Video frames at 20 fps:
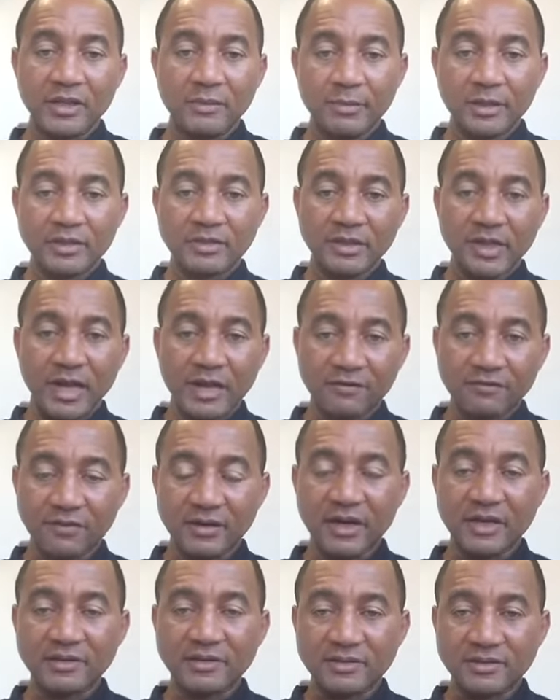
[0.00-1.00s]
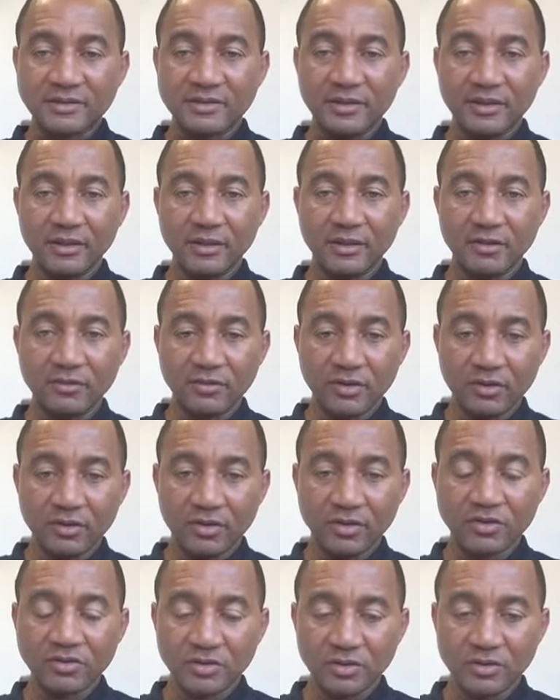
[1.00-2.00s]
But as far as the
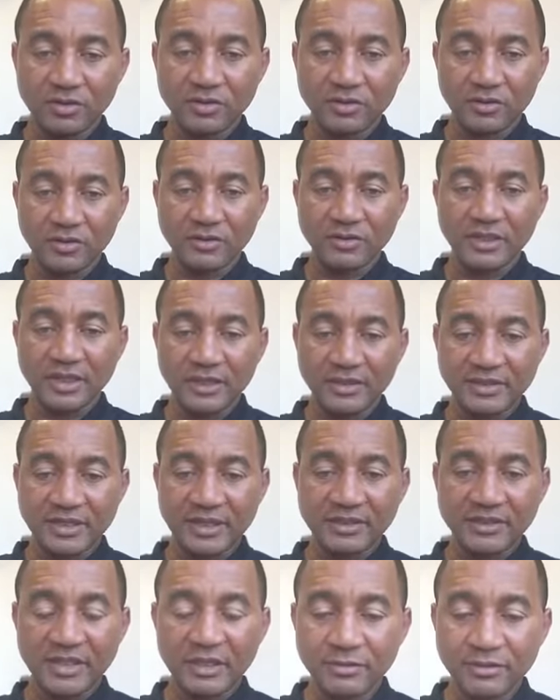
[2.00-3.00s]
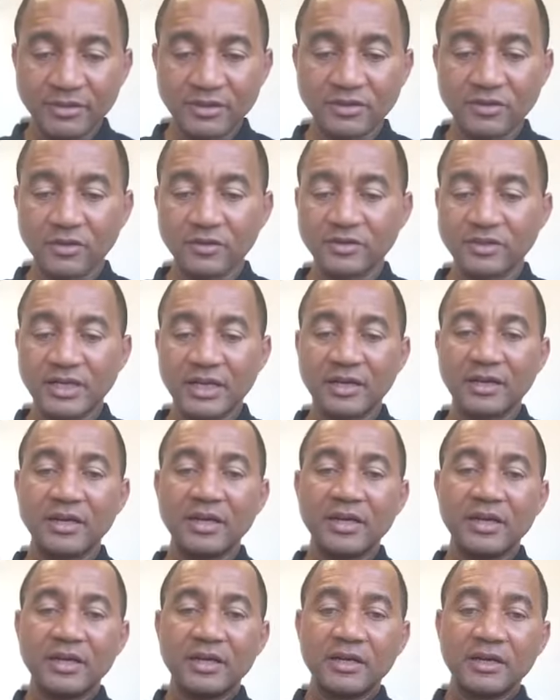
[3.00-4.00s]
regulation is concerned, the tax liability is concerned,
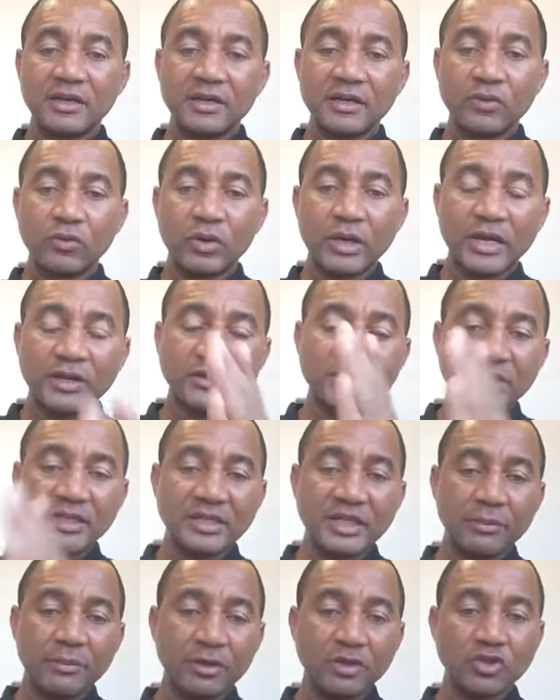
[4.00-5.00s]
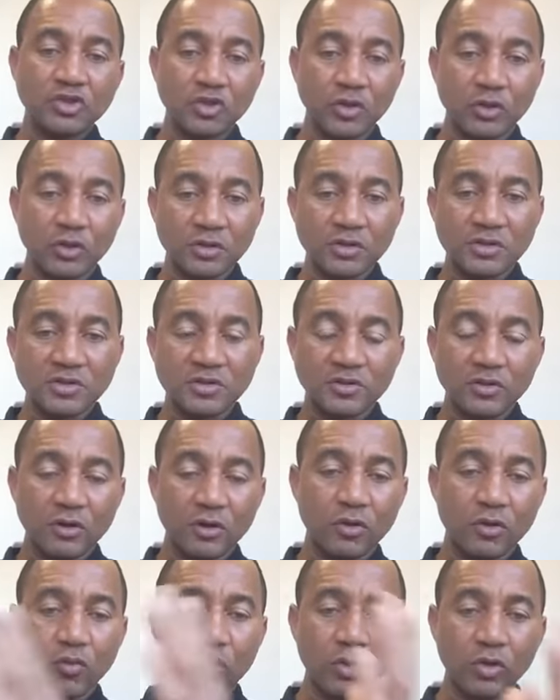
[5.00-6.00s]
whether you take them in chunks
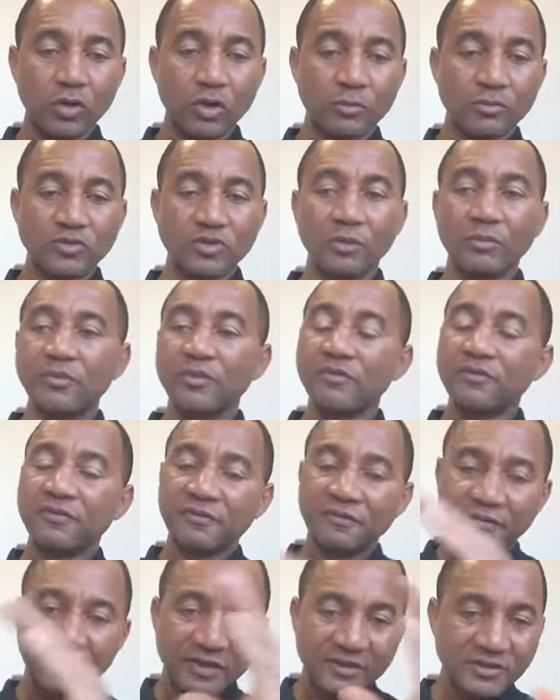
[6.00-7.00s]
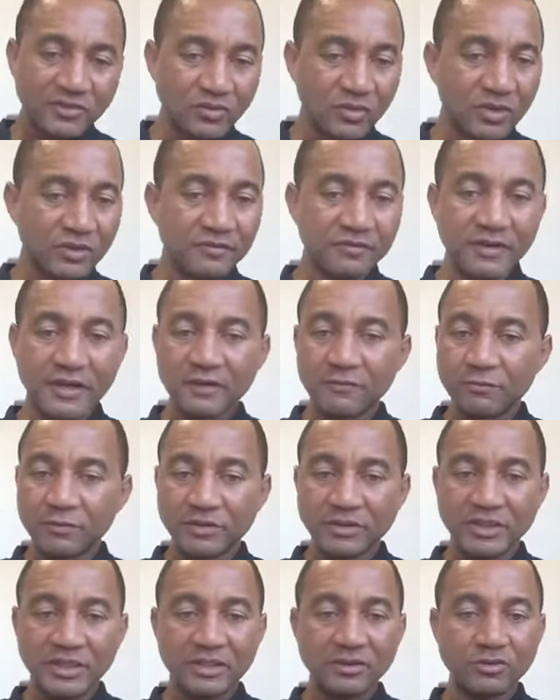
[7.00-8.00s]
or in one lump sum, the first
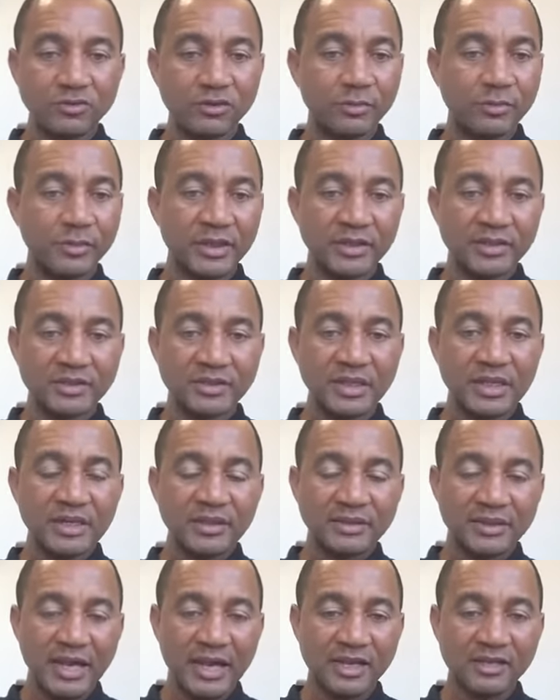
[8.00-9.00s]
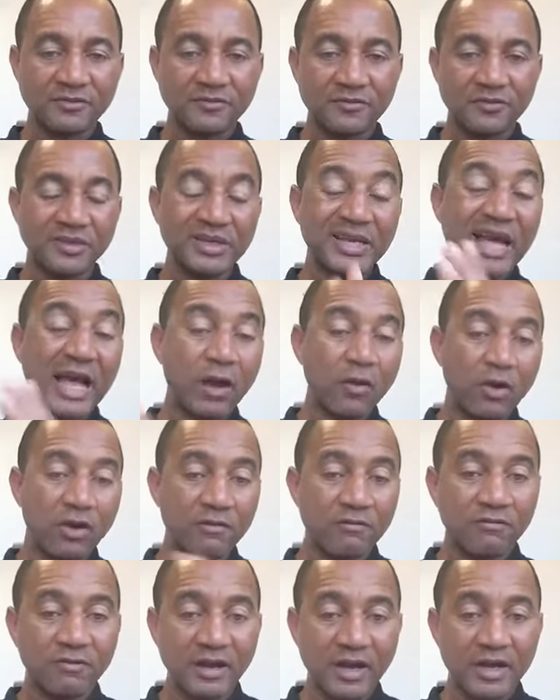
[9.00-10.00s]
25% remains tax-free,
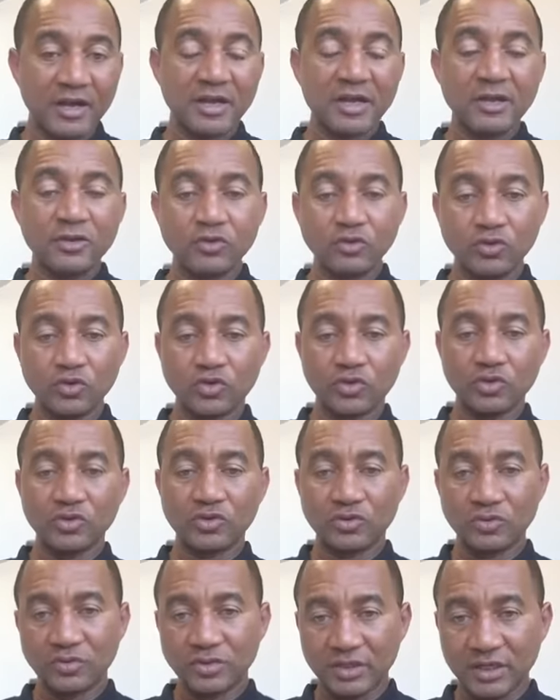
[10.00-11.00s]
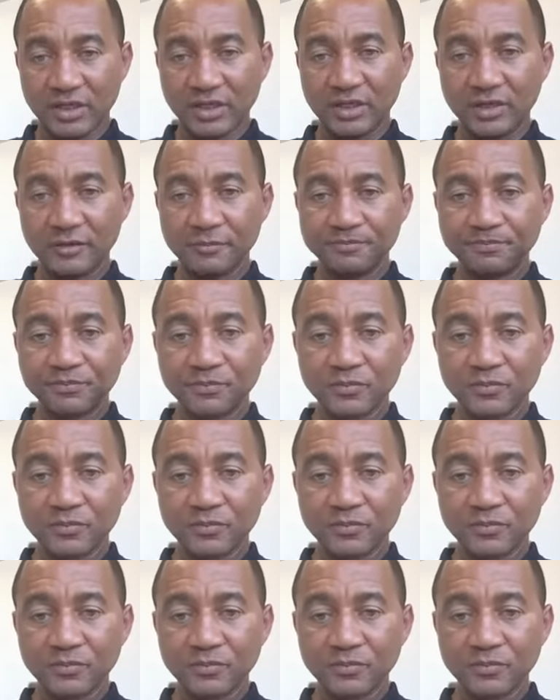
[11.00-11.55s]
however you choose to take it.